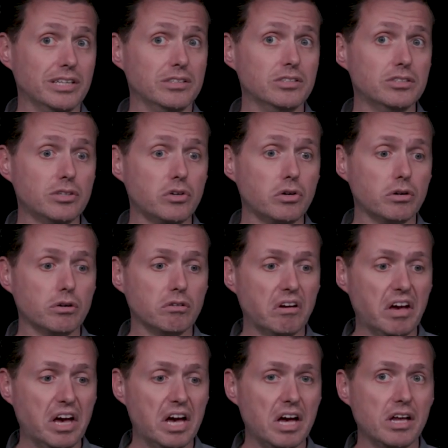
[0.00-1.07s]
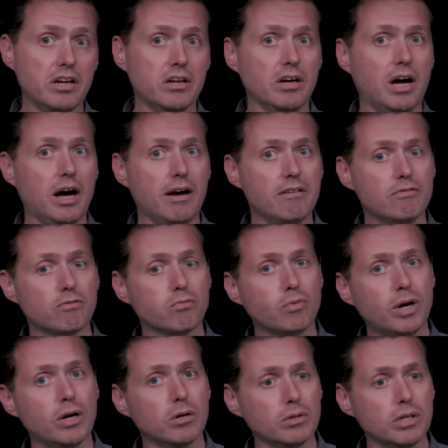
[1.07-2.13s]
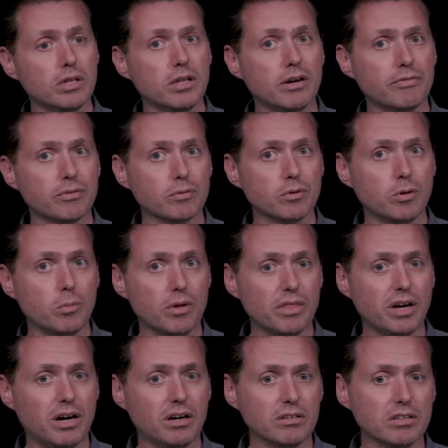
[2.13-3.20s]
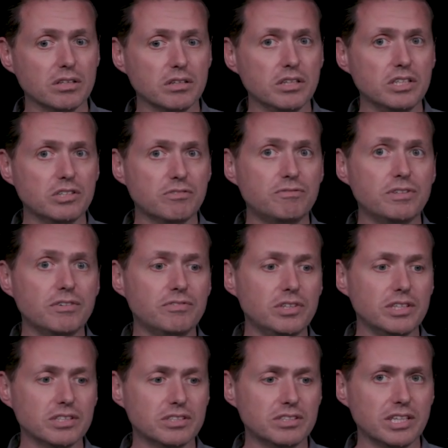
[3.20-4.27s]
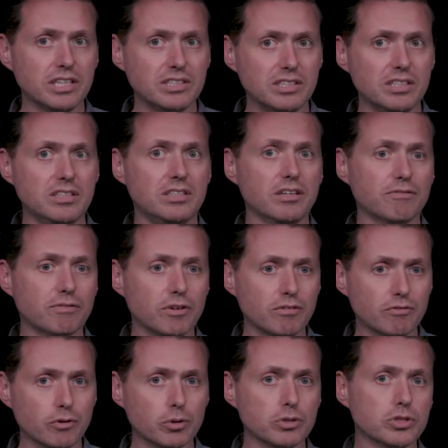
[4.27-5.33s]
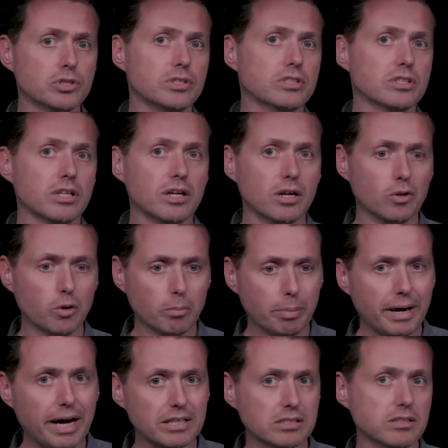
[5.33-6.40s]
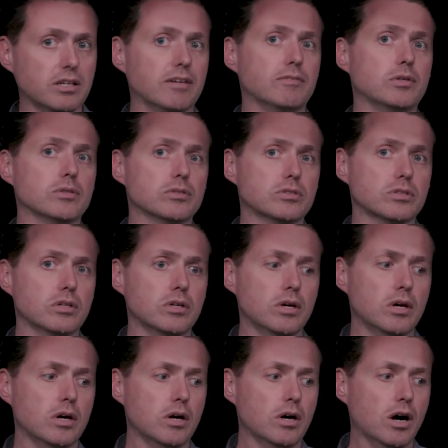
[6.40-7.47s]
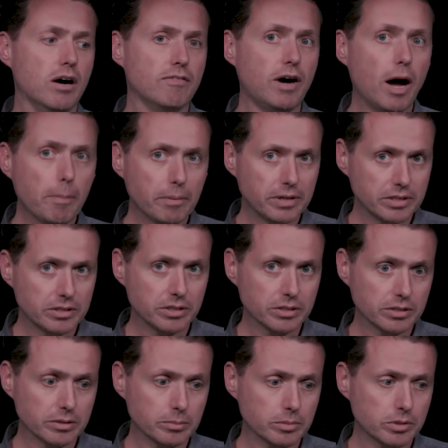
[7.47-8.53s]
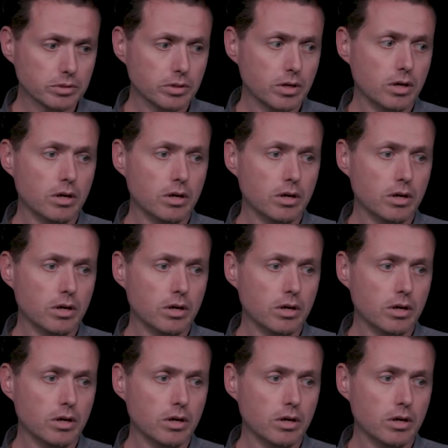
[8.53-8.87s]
consider. And I've rarely left the room without at least 50 to 60 different versions, let alone patch levels, of operating systems.